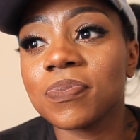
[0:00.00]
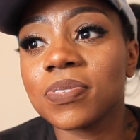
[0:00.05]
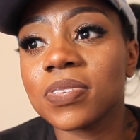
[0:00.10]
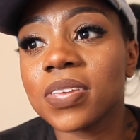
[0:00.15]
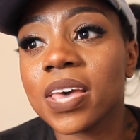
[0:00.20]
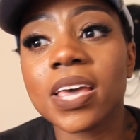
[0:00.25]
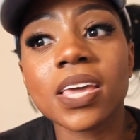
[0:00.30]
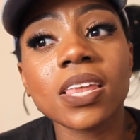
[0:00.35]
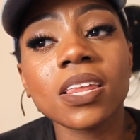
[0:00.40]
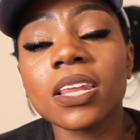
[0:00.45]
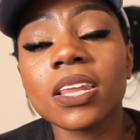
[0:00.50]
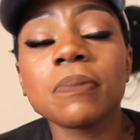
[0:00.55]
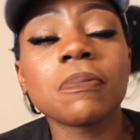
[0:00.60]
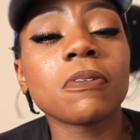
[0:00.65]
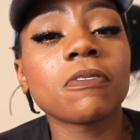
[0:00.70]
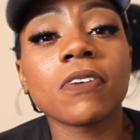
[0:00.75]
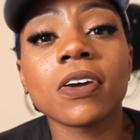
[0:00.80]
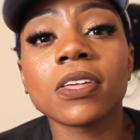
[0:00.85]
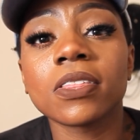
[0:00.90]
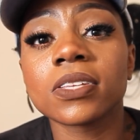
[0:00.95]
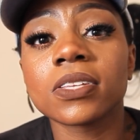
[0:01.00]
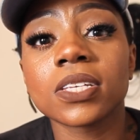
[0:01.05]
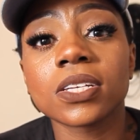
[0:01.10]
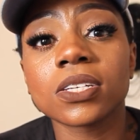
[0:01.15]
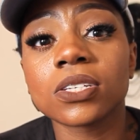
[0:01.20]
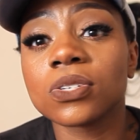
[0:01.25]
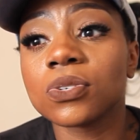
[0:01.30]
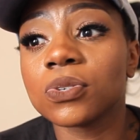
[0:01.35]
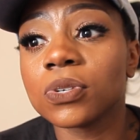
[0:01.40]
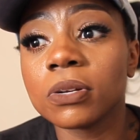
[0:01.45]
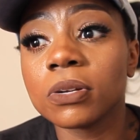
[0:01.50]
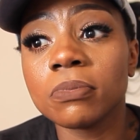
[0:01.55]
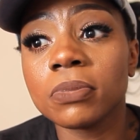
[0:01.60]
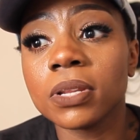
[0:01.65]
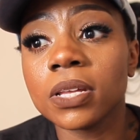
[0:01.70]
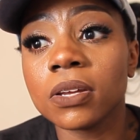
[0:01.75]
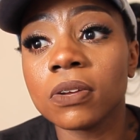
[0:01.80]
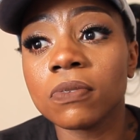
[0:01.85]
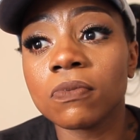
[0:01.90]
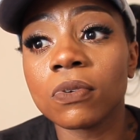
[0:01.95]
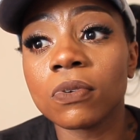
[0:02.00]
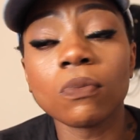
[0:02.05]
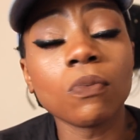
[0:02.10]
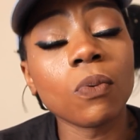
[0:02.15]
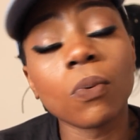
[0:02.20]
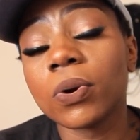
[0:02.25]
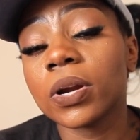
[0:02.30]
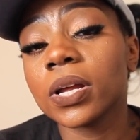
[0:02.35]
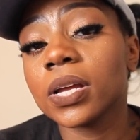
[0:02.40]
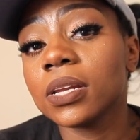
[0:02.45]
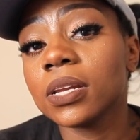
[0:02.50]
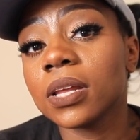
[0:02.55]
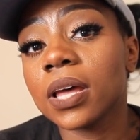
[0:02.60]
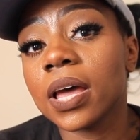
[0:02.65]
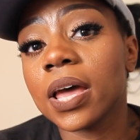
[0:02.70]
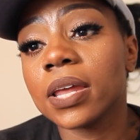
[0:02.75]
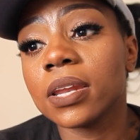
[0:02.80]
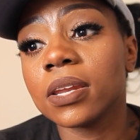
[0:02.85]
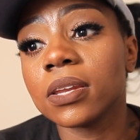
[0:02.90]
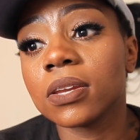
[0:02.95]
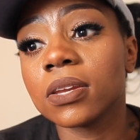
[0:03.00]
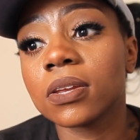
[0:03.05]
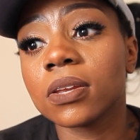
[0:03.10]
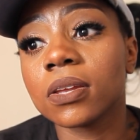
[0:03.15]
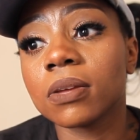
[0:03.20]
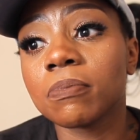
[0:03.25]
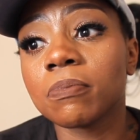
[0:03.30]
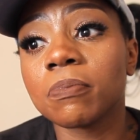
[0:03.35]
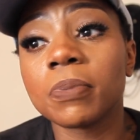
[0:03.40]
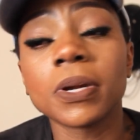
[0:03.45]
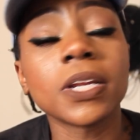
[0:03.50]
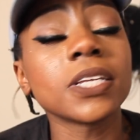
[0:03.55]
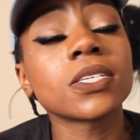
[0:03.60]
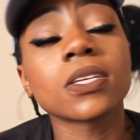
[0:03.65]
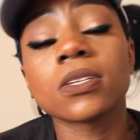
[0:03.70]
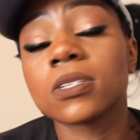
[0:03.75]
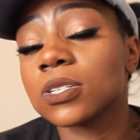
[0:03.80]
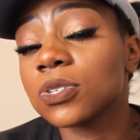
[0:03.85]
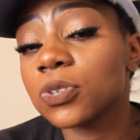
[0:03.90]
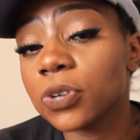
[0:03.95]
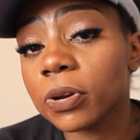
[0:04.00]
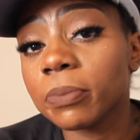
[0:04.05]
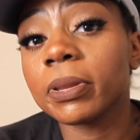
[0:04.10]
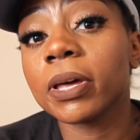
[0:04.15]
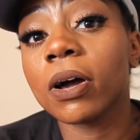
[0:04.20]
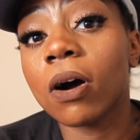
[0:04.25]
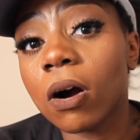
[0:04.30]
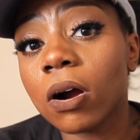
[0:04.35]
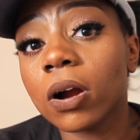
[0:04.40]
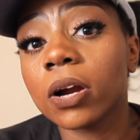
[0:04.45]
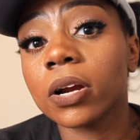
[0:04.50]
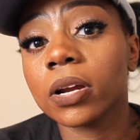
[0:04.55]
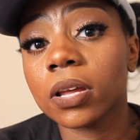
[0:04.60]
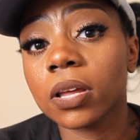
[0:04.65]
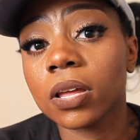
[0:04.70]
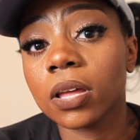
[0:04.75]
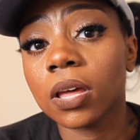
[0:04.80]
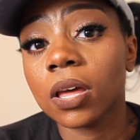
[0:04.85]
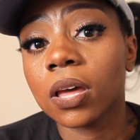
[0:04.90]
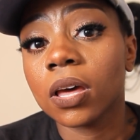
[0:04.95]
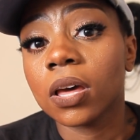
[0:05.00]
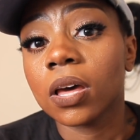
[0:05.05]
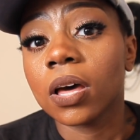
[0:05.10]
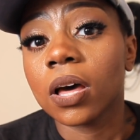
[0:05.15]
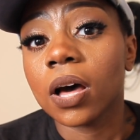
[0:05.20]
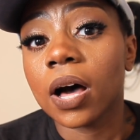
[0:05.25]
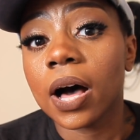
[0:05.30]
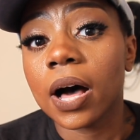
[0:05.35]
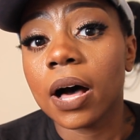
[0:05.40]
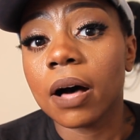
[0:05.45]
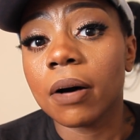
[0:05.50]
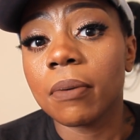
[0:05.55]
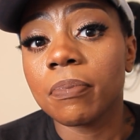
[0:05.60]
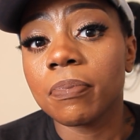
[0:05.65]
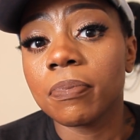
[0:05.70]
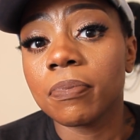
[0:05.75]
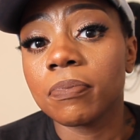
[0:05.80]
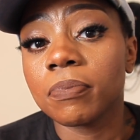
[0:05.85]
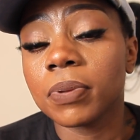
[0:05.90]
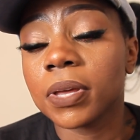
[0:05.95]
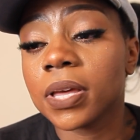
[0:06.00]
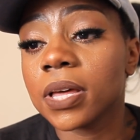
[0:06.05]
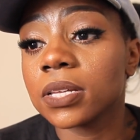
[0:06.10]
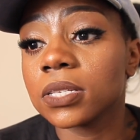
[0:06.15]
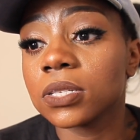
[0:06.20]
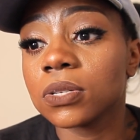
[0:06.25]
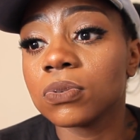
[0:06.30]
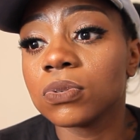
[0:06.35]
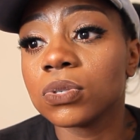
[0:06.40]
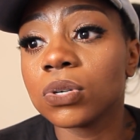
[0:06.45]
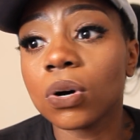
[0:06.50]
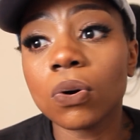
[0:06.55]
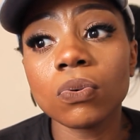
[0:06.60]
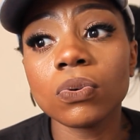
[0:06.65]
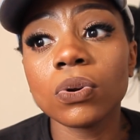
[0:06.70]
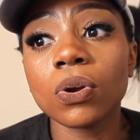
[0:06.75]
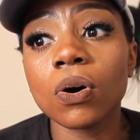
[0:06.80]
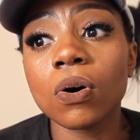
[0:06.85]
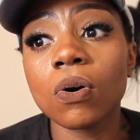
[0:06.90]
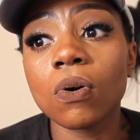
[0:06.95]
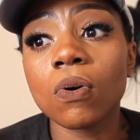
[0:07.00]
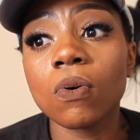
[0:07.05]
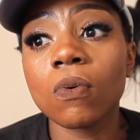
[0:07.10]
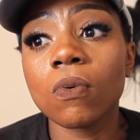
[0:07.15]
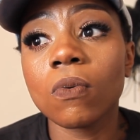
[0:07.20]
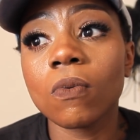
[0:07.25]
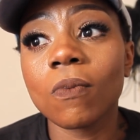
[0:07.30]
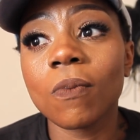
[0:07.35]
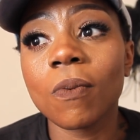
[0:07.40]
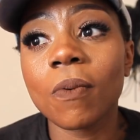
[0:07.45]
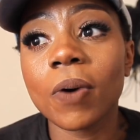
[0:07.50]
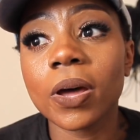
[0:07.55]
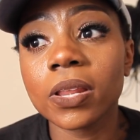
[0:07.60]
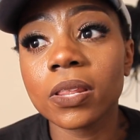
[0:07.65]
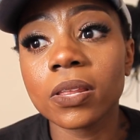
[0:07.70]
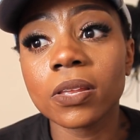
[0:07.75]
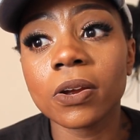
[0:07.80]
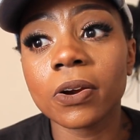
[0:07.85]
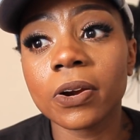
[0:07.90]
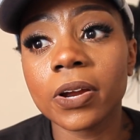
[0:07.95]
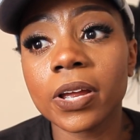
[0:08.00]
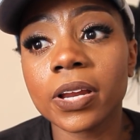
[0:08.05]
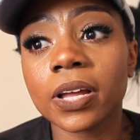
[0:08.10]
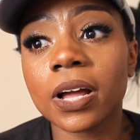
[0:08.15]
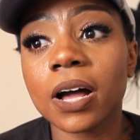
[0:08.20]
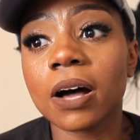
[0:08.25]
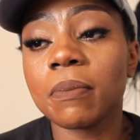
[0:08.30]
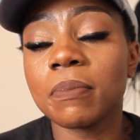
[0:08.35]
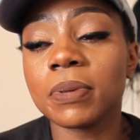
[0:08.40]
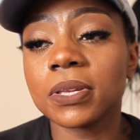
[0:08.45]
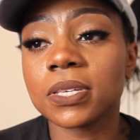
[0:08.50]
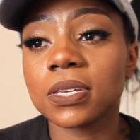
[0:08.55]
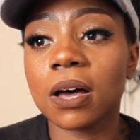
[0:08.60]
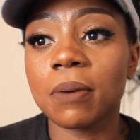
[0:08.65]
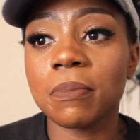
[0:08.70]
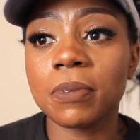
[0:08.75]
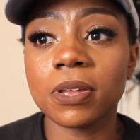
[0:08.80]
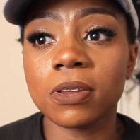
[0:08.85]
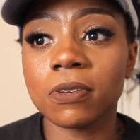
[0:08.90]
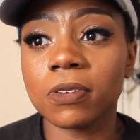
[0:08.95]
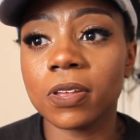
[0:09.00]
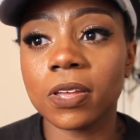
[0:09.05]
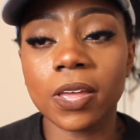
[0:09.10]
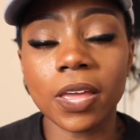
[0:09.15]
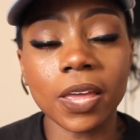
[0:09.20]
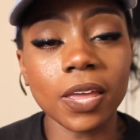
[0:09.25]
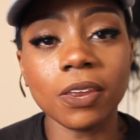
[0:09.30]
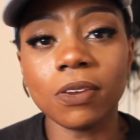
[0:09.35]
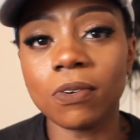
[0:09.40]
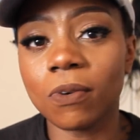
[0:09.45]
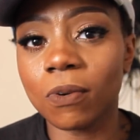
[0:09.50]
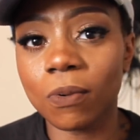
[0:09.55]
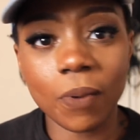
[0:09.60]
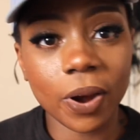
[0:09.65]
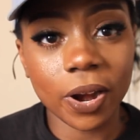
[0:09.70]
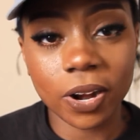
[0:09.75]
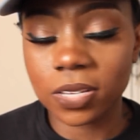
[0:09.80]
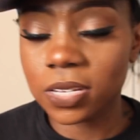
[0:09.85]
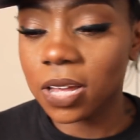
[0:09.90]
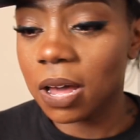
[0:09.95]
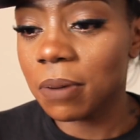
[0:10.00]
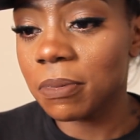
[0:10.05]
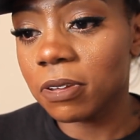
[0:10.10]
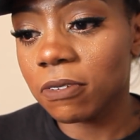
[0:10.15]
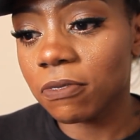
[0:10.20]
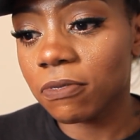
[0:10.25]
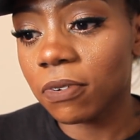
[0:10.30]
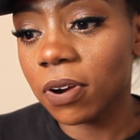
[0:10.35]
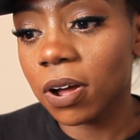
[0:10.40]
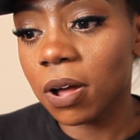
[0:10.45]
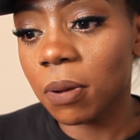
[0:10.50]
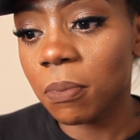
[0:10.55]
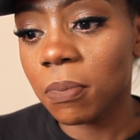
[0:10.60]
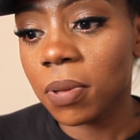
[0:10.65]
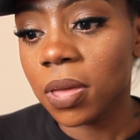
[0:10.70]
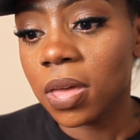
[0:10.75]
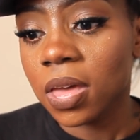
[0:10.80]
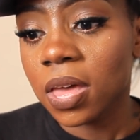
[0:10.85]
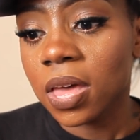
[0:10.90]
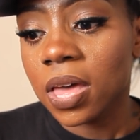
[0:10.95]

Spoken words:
Taking a leap of faith is extremely rewarding, but it's extremely hard. Because you don't know when your income is coming in or where it's coming from.